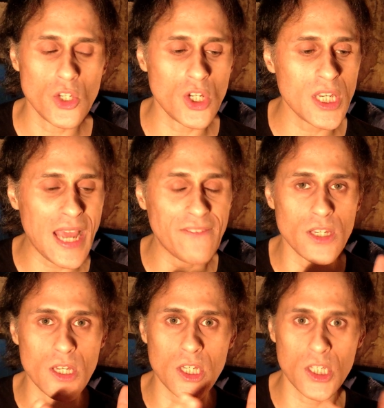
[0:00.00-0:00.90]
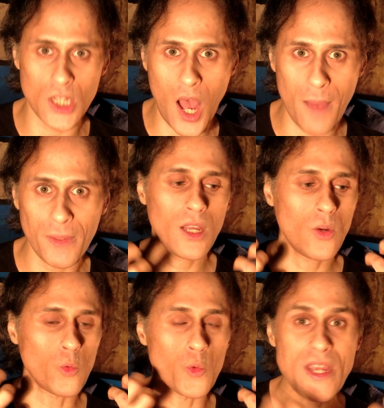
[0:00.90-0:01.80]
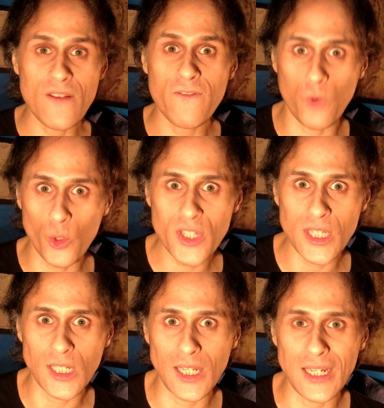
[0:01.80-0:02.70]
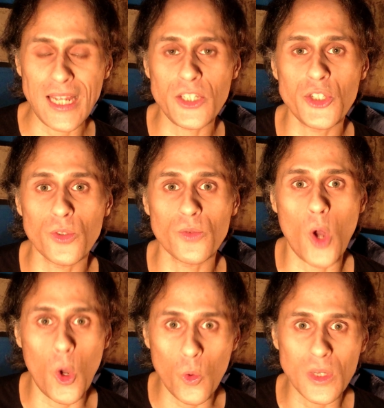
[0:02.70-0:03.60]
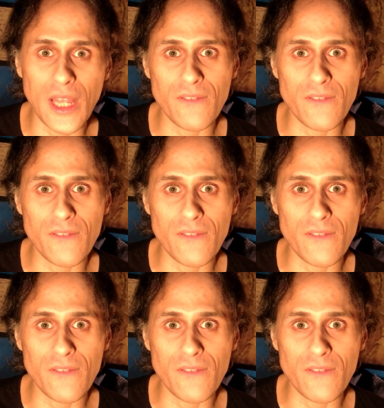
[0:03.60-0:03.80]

just have to stop reinforcing it in your own life